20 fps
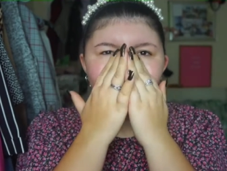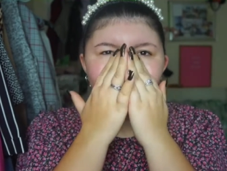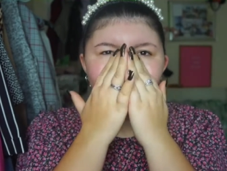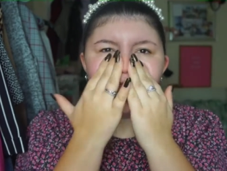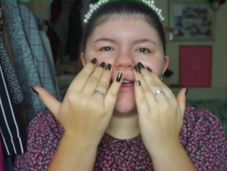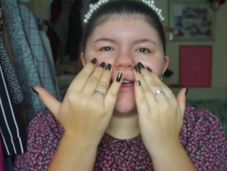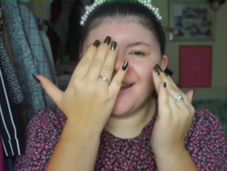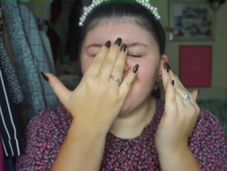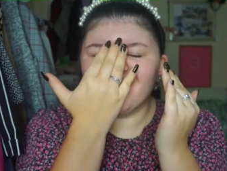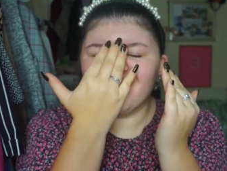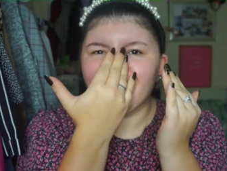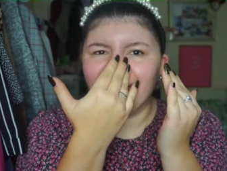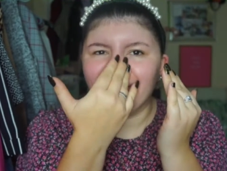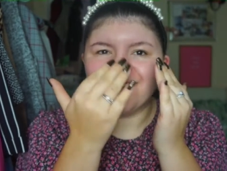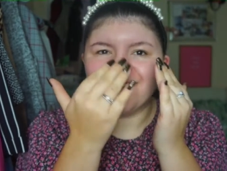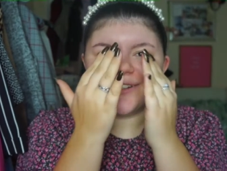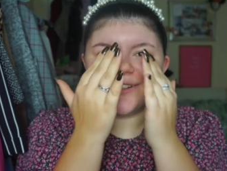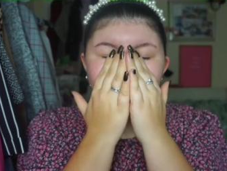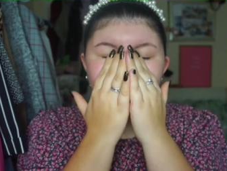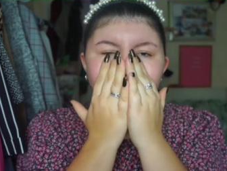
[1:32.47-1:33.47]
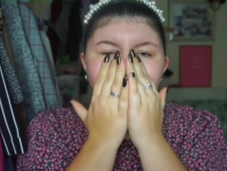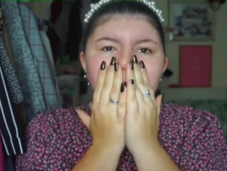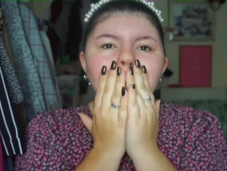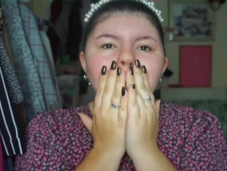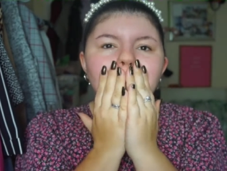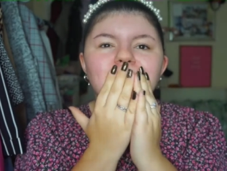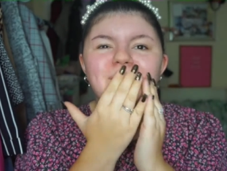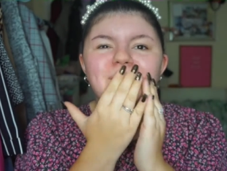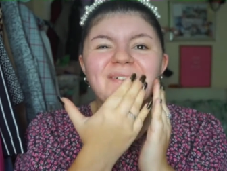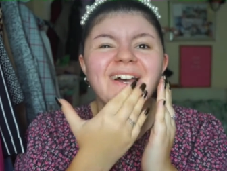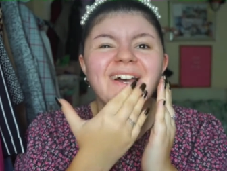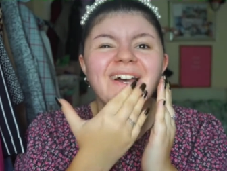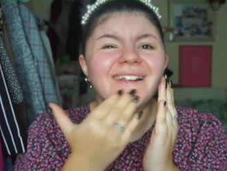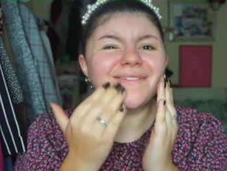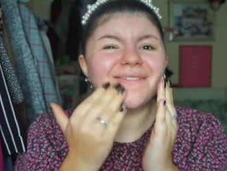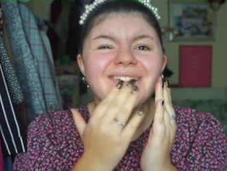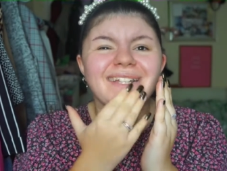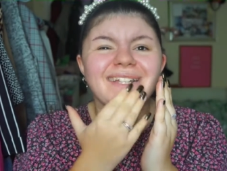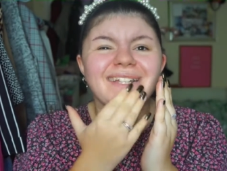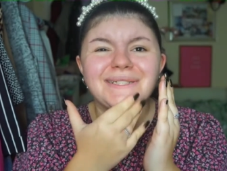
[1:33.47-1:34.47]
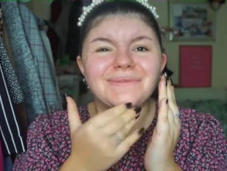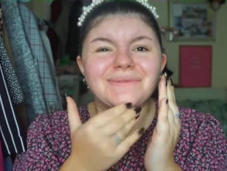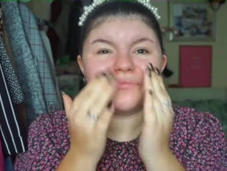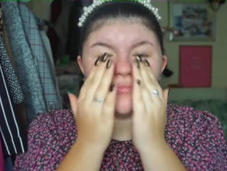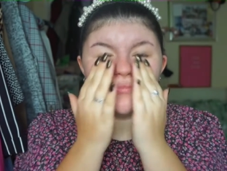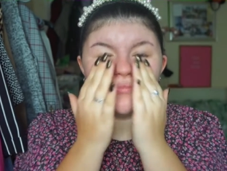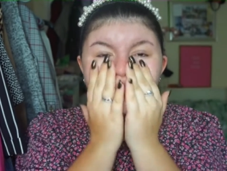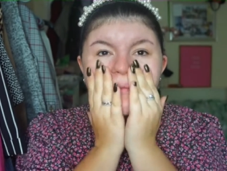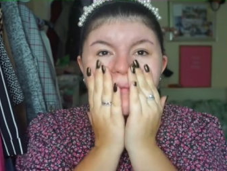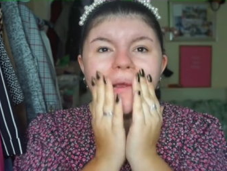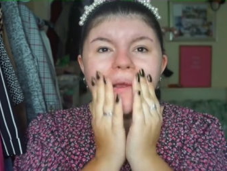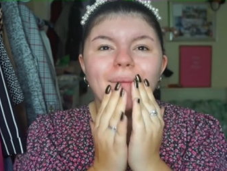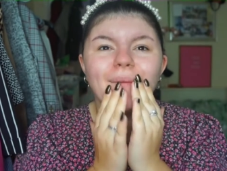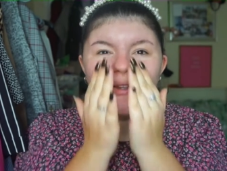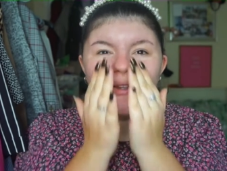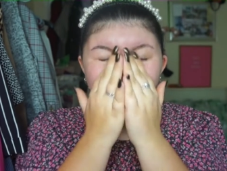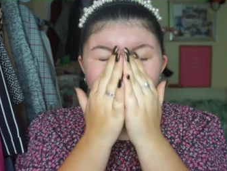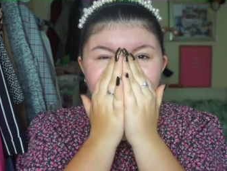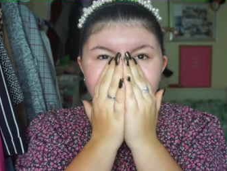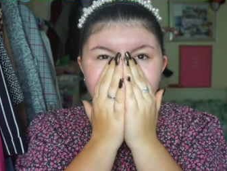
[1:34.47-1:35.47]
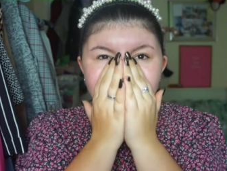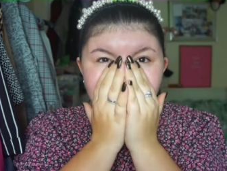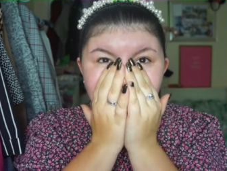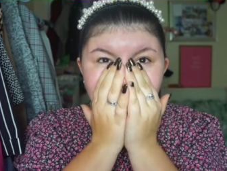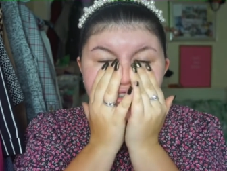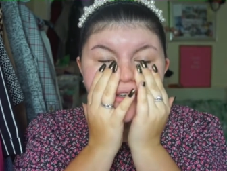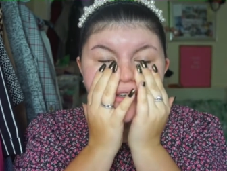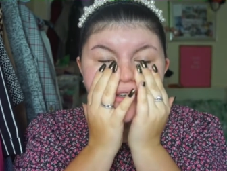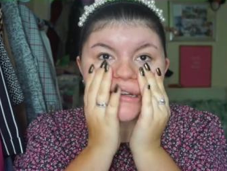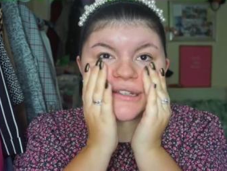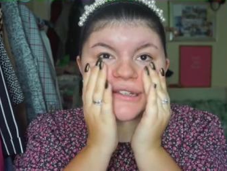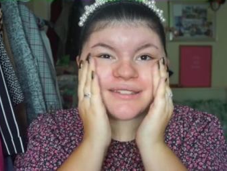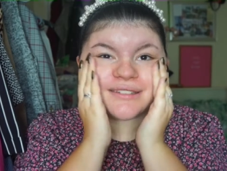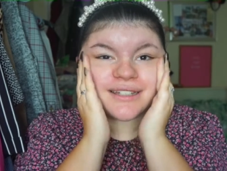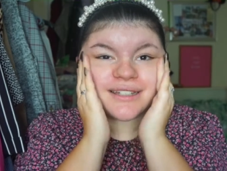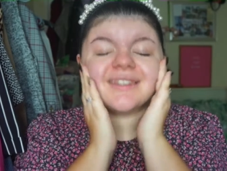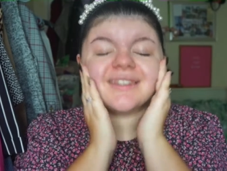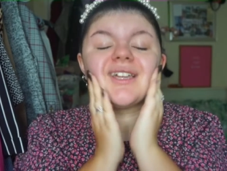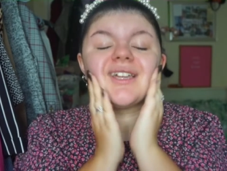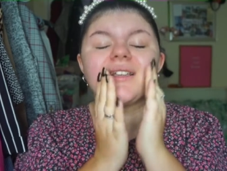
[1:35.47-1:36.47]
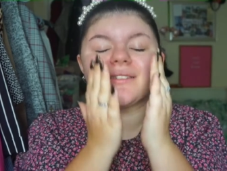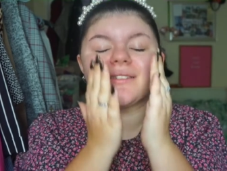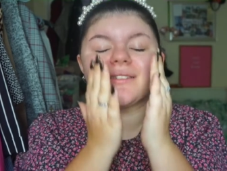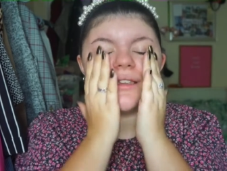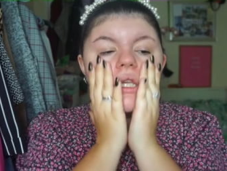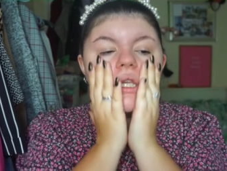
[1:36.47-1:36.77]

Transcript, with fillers: I love the art, and kind of I don't really, I'm not really into materialistic things.